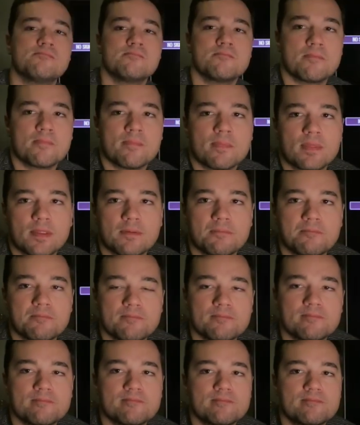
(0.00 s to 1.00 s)

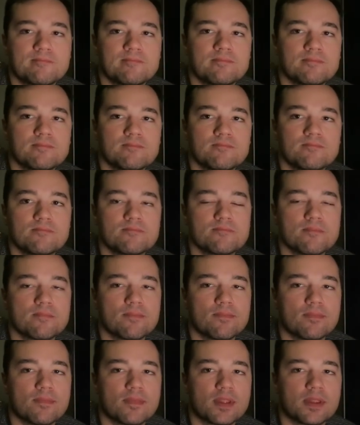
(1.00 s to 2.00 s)

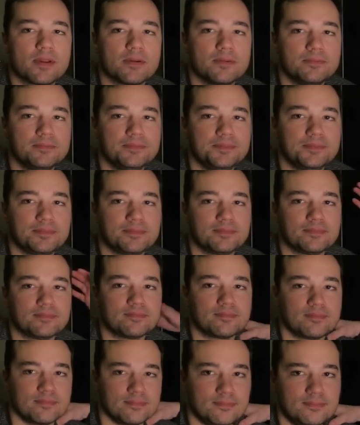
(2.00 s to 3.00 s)

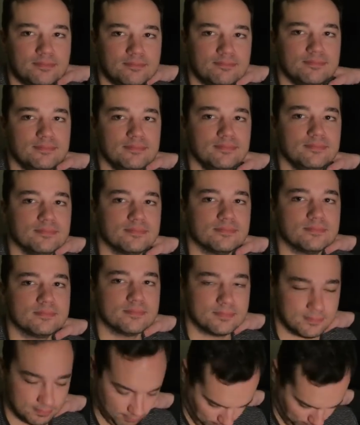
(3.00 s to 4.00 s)

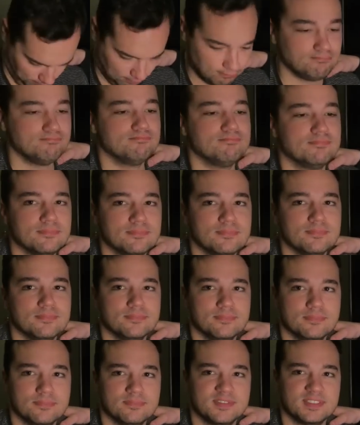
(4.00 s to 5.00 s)

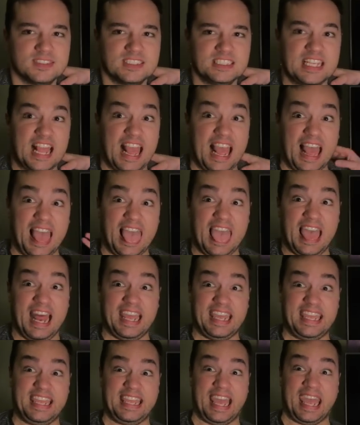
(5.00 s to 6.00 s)

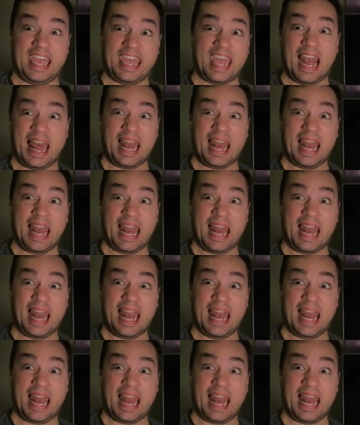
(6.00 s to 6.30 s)
(not speaking)